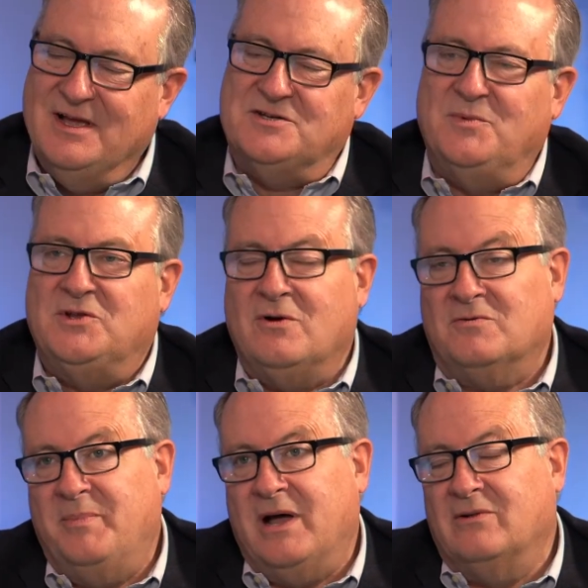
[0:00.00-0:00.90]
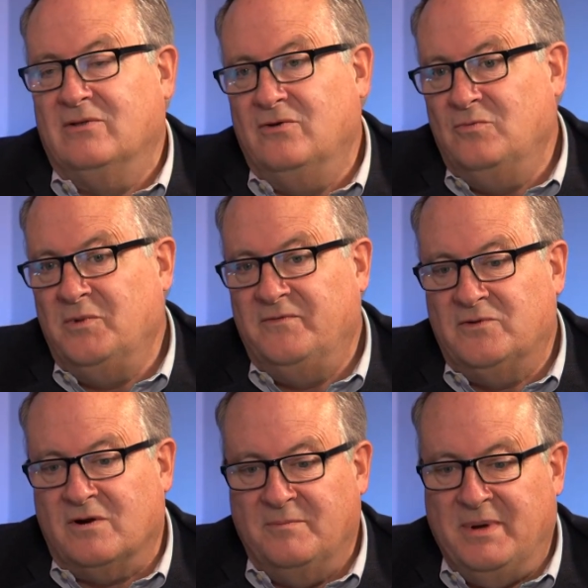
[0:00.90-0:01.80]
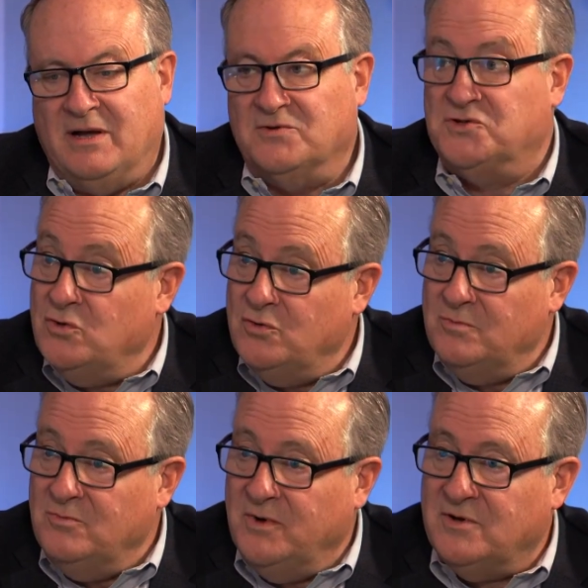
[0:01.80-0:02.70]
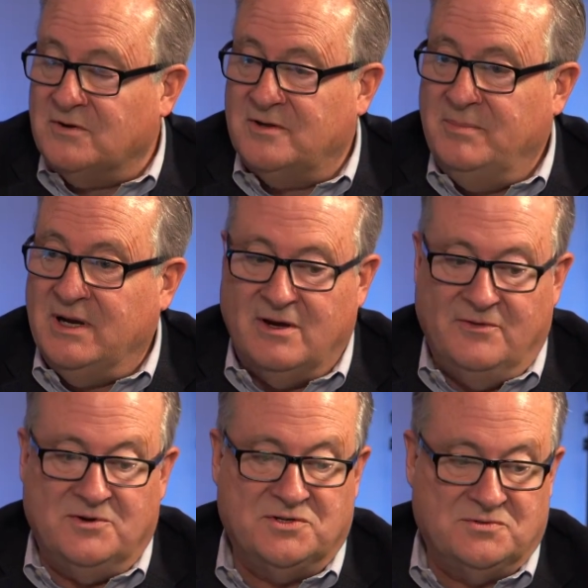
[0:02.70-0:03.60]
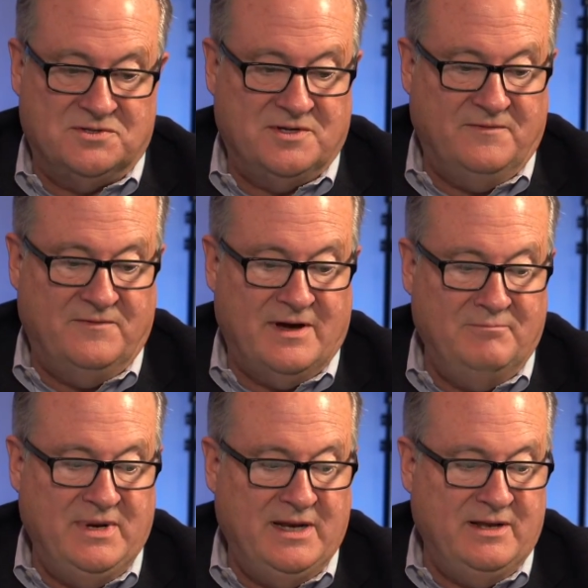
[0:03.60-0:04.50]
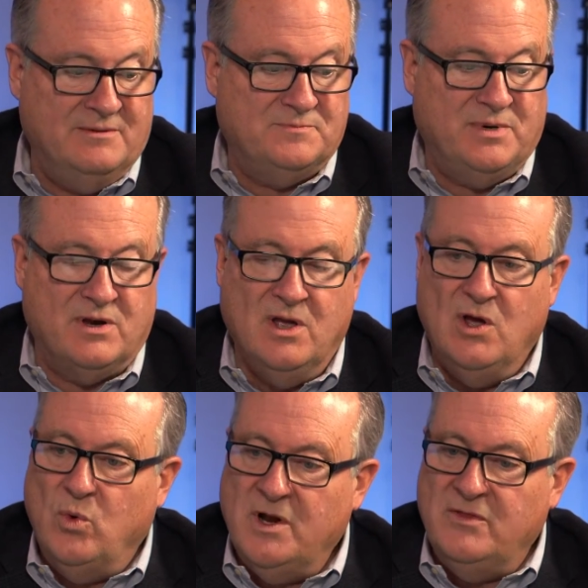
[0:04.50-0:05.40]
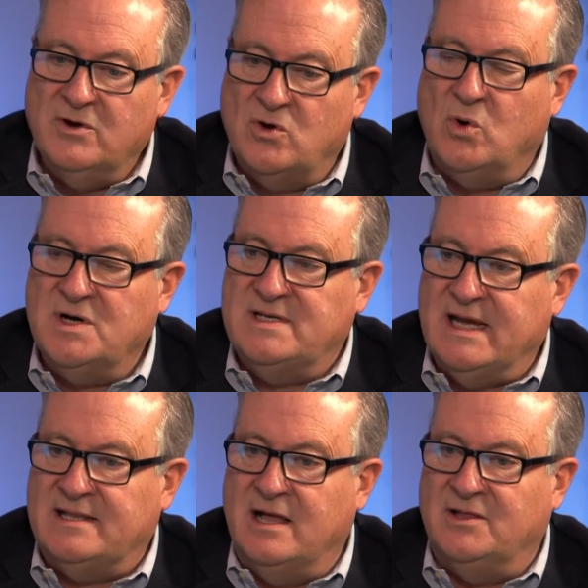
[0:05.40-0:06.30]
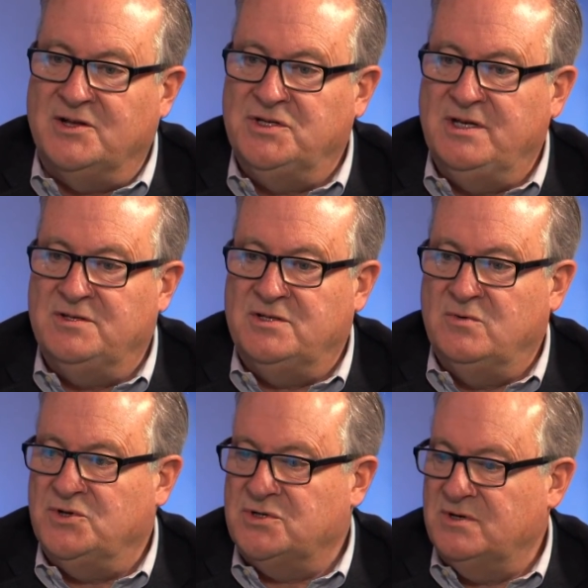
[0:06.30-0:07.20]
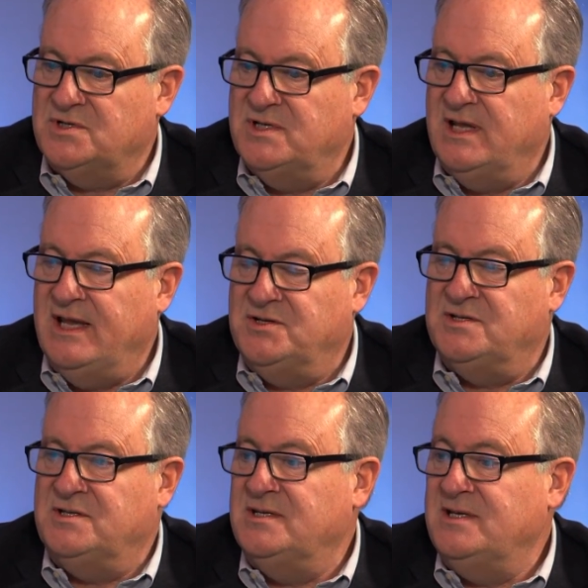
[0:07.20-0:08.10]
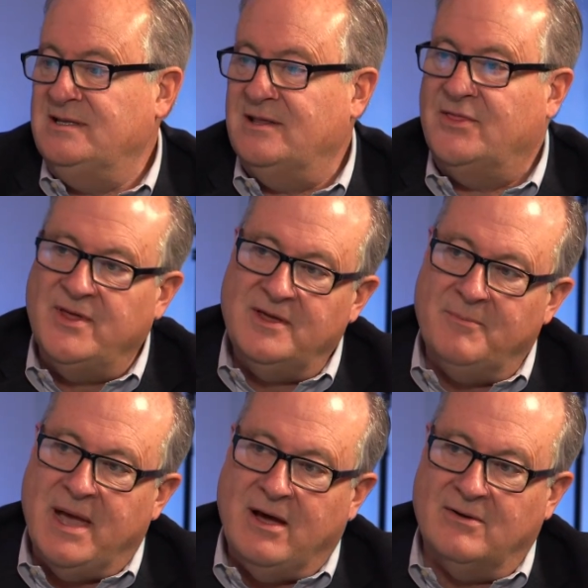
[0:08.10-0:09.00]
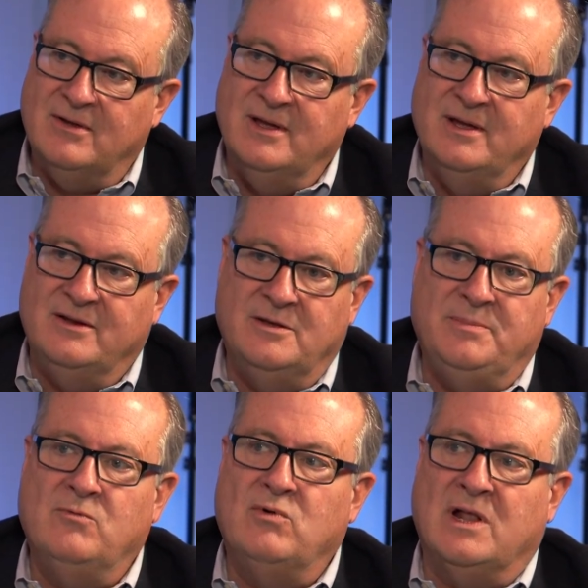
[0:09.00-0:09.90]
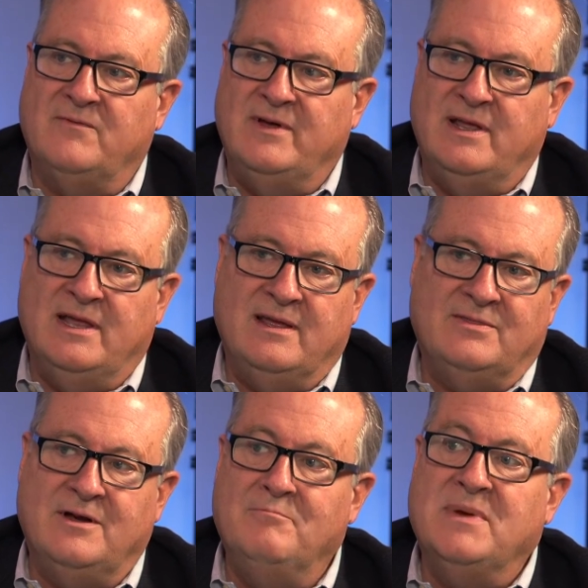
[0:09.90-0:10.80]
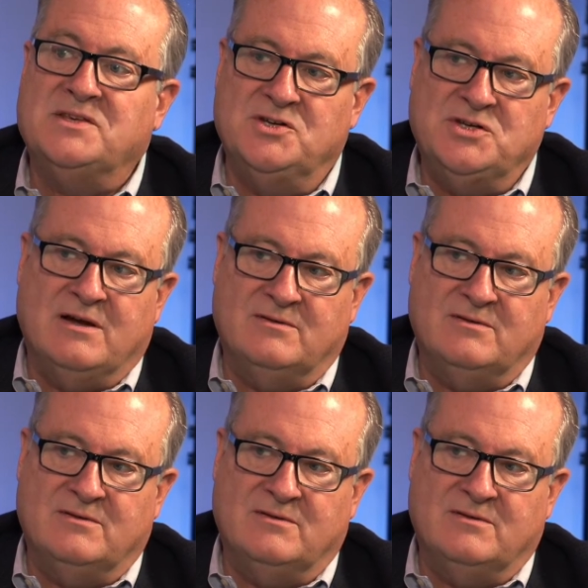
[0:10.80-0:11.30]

we talked about Loom, we've talked about Zoom, we've talked about other sorts of mediums, but what other core technologies do insurance agencies need to think about to be relevant and get their message out to the